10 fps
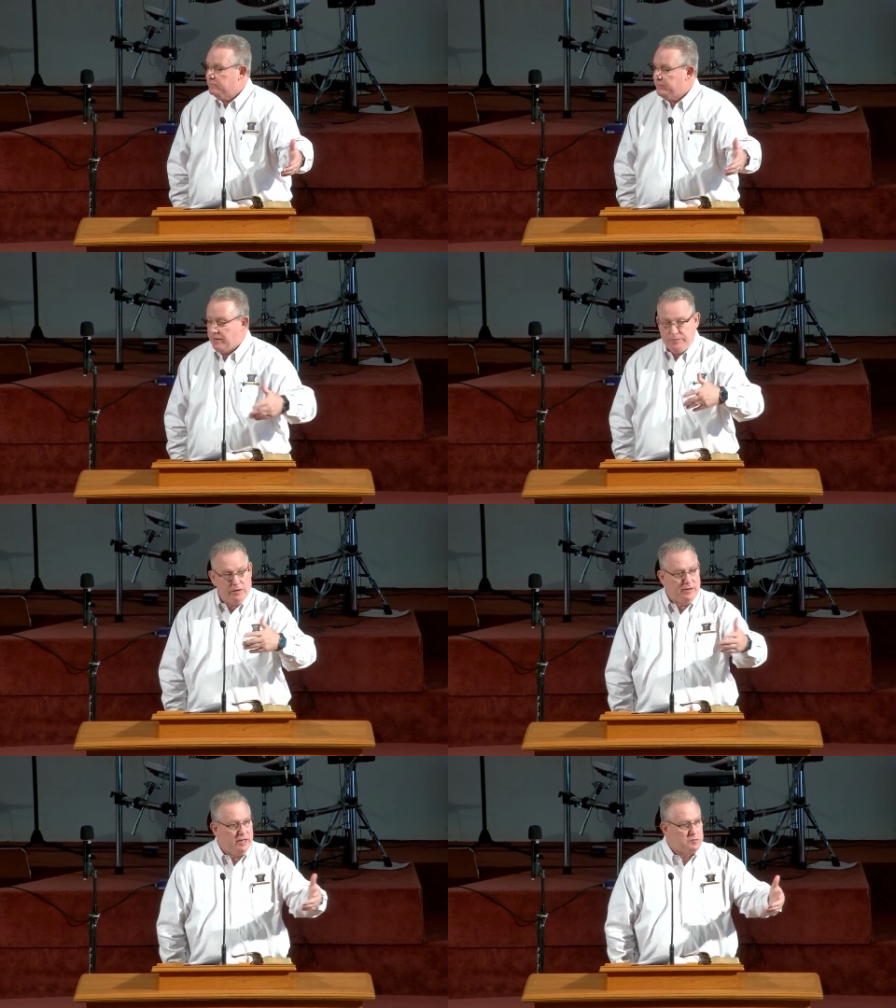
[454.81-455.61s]
that
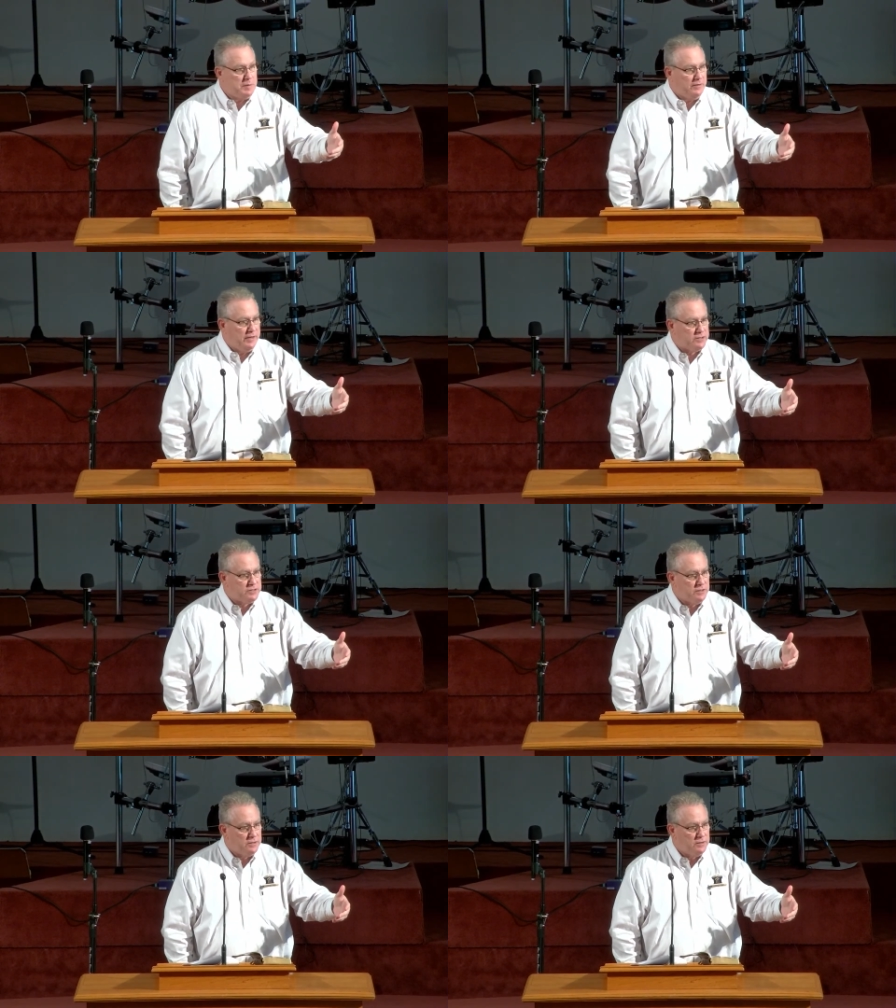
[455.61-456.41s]
very
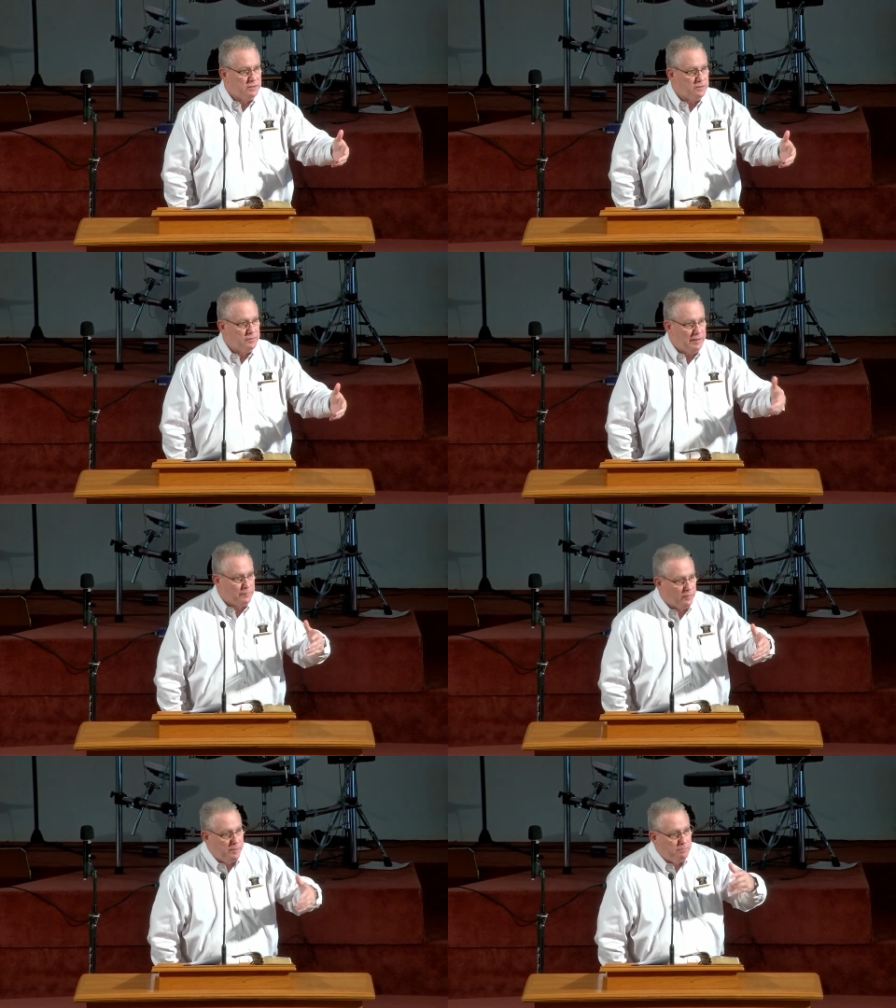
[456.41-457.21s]
experience, that
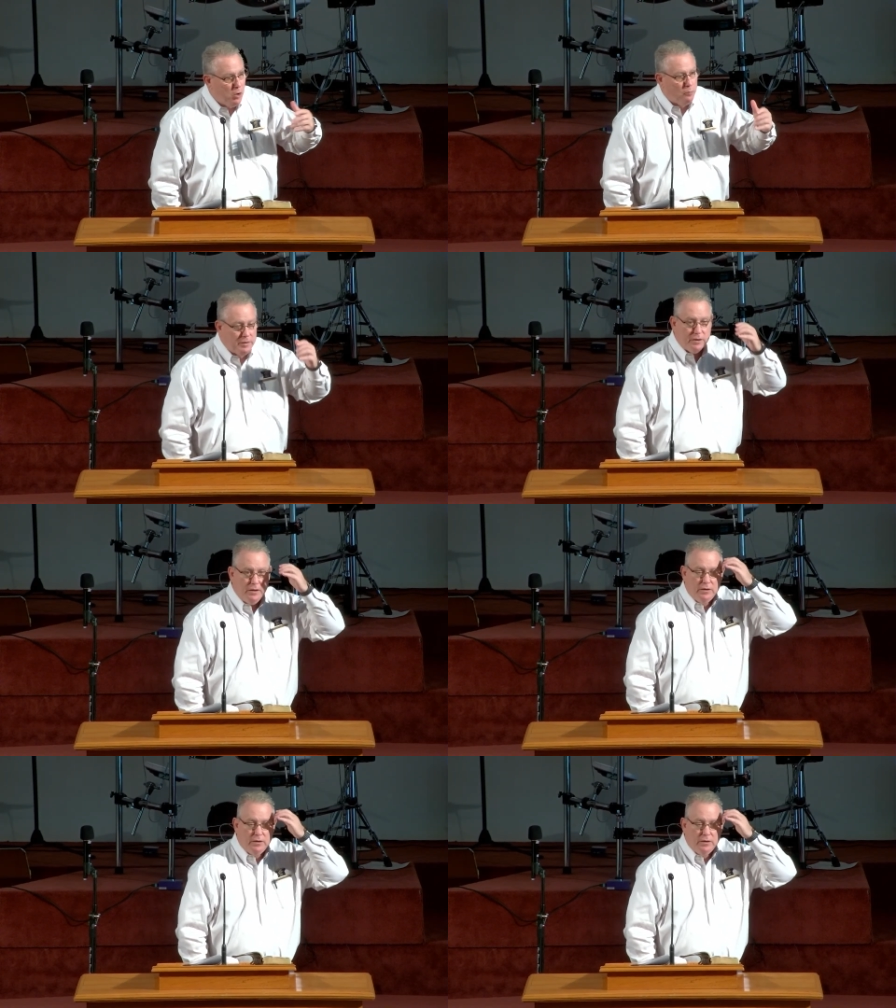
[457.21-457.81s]
very moment